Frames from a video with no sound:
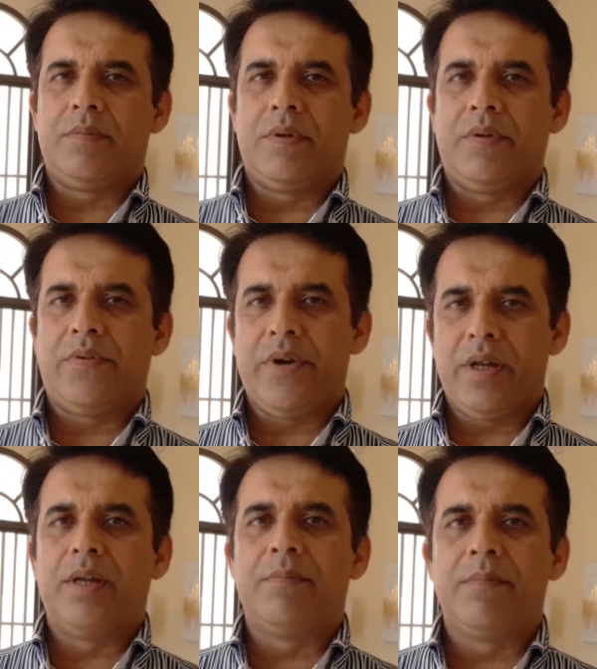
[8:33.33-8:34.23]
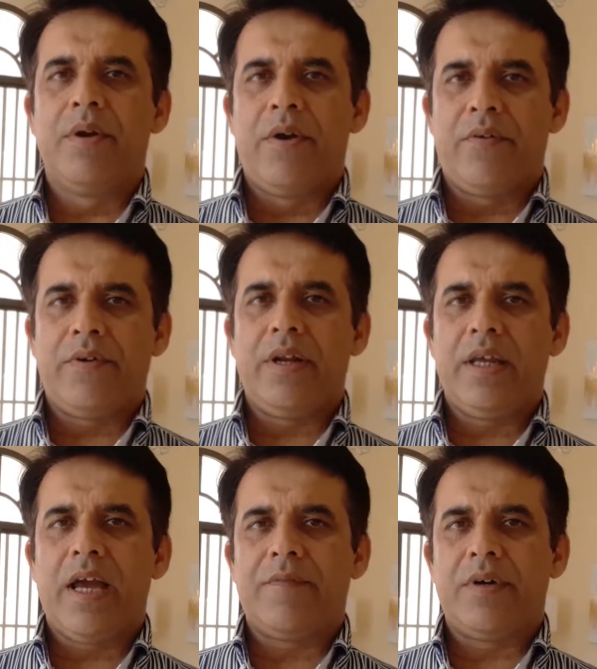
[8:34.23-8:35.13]
realm
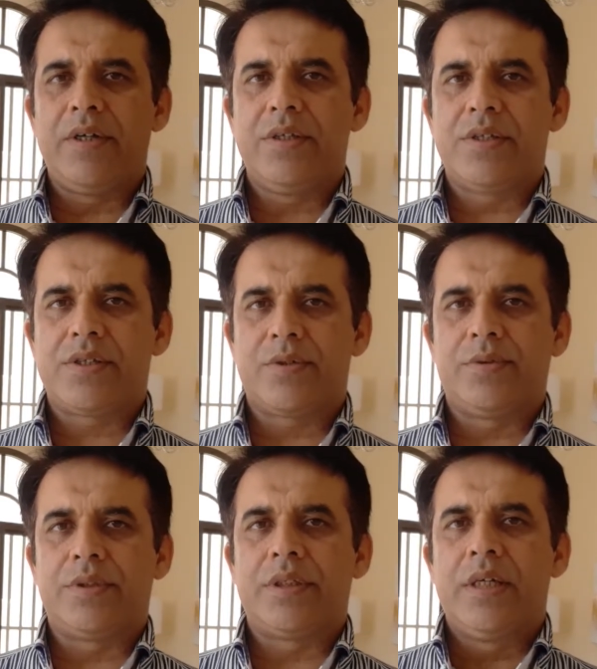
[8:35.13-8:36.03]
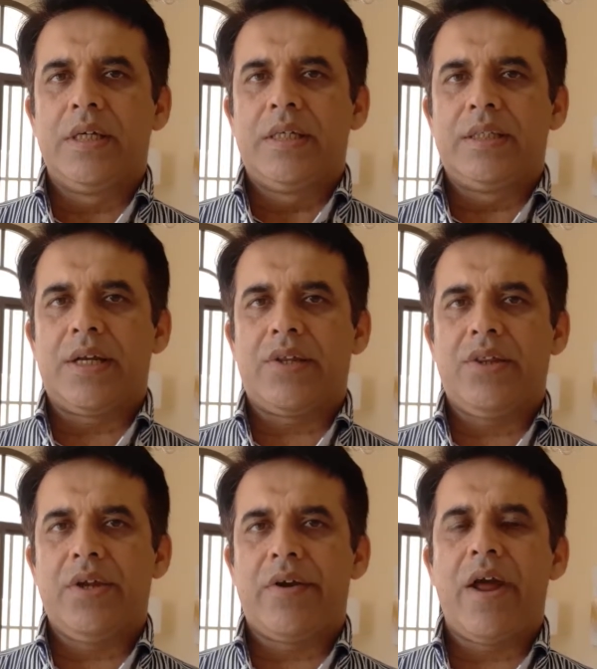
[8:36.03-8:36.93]
really have understood, that
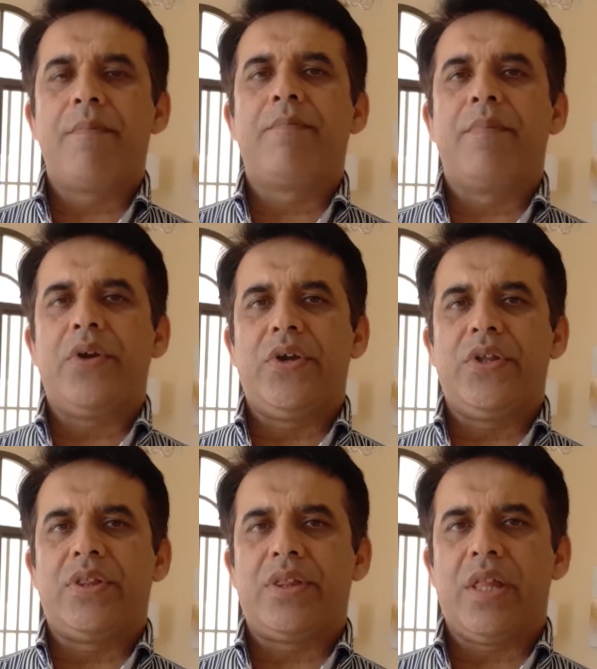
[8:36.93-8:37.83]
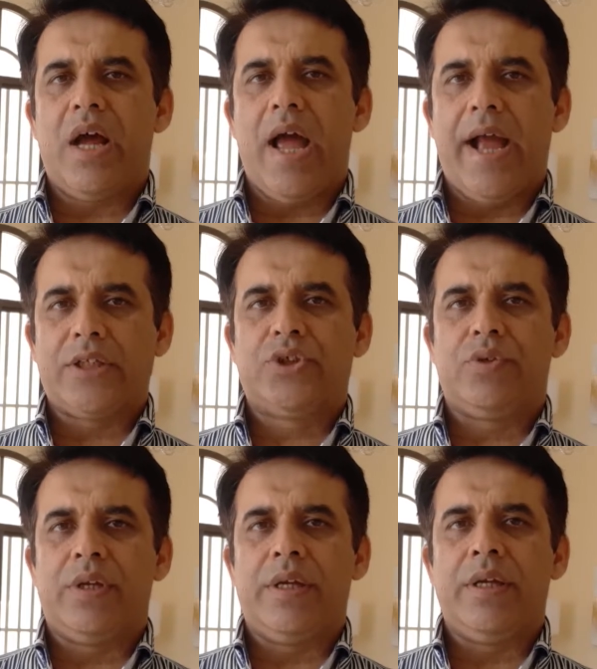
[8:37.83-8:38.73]
CRM is
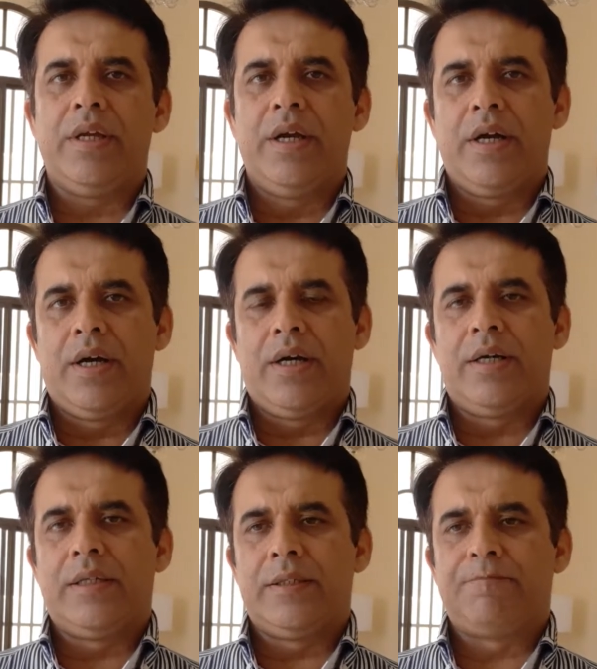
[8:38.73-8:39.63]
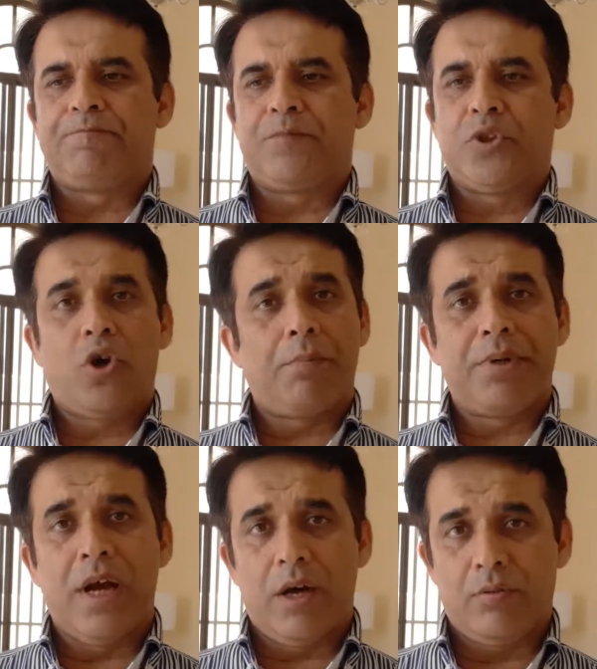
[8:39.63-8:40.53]
actually
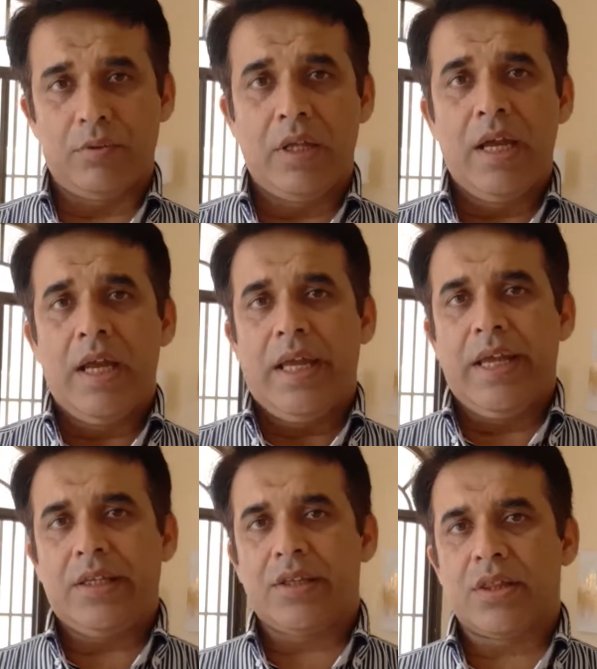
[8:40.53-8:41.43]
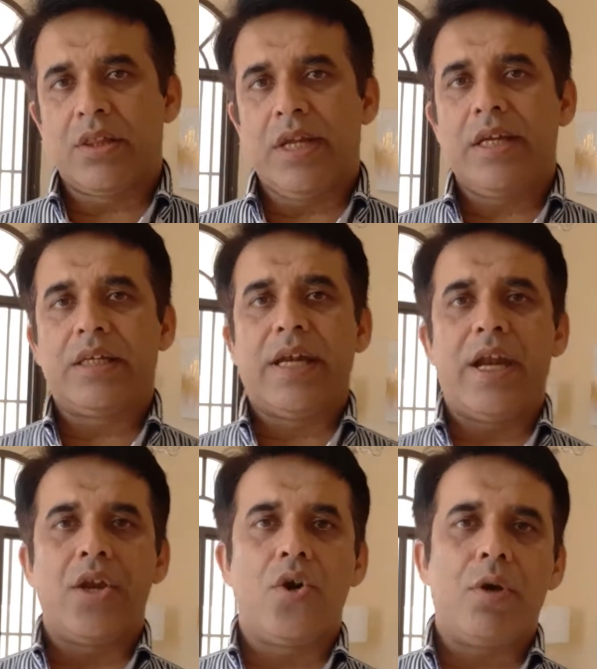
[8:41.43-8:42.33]
top down. It
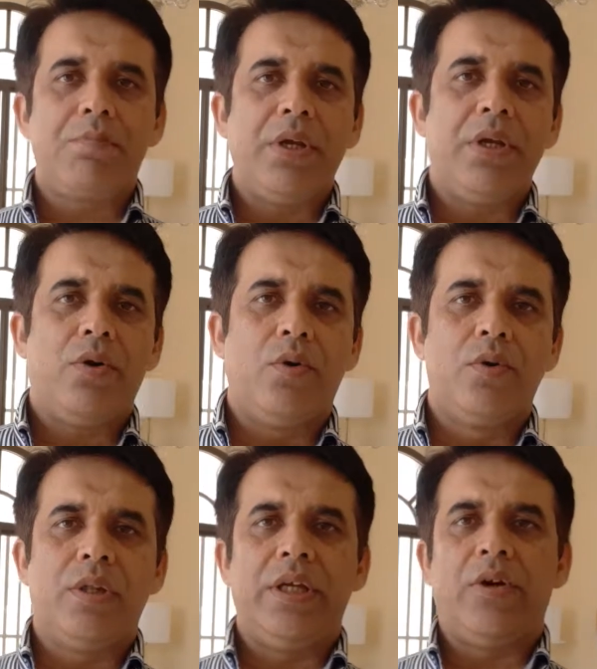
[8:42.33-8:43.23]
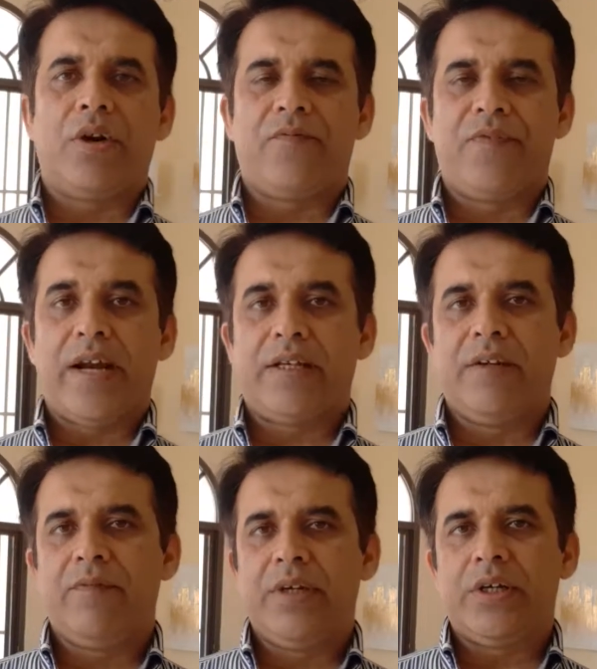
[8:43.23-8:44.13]
cannot be only or
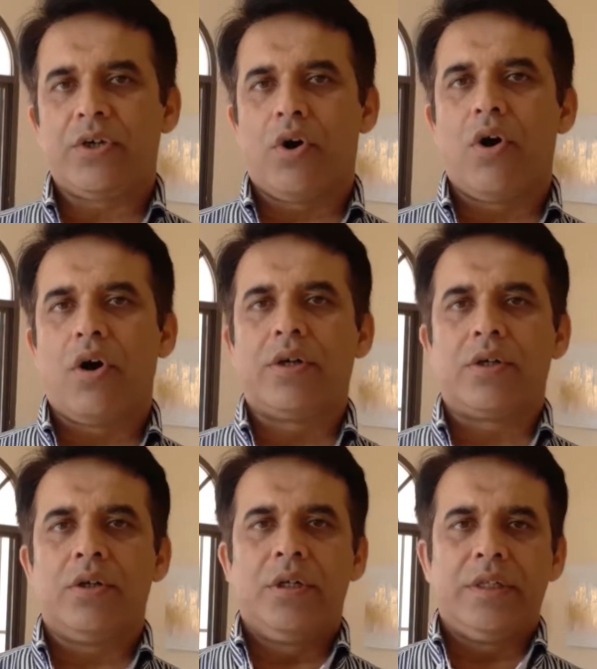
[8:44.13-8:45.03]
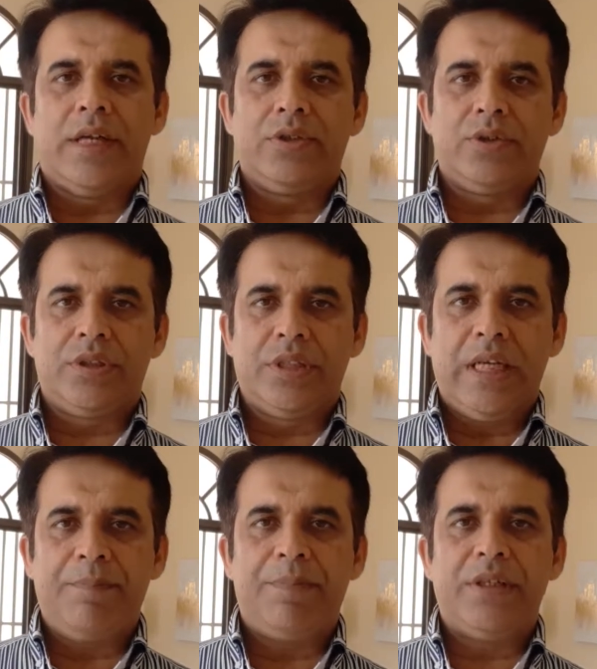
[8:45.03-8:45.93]
effectively taught, that you
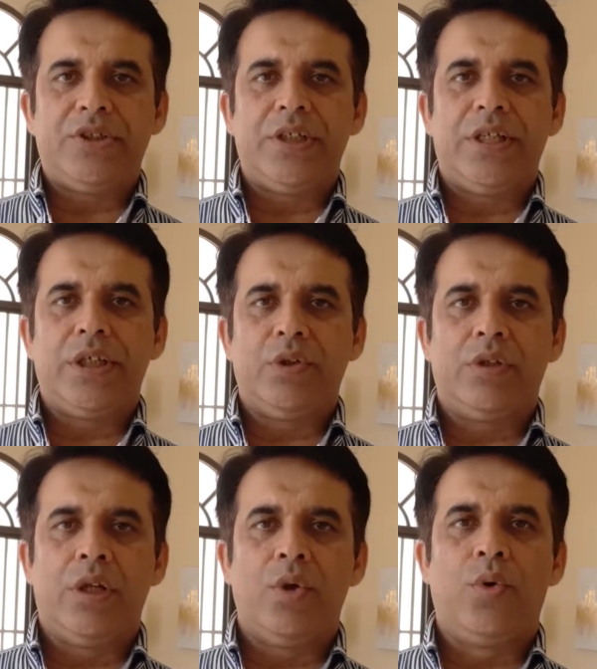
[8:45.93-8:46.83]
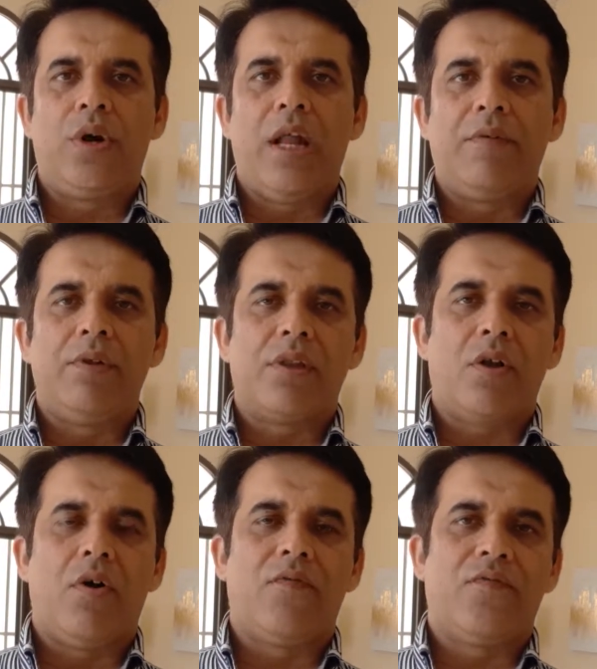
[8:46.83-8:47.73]
keep teaching it to the lower levels of